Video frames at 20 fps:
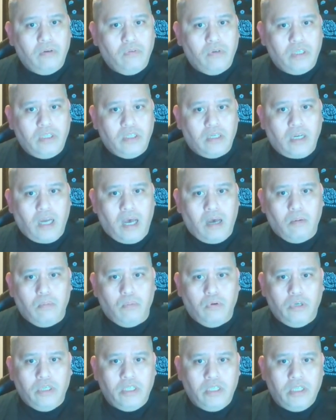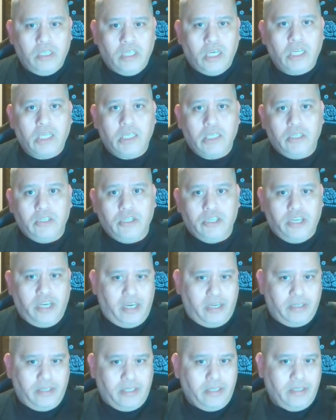was the cowboy shit
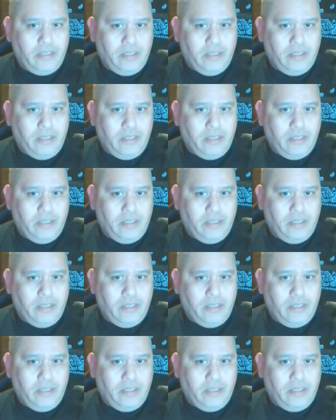chant.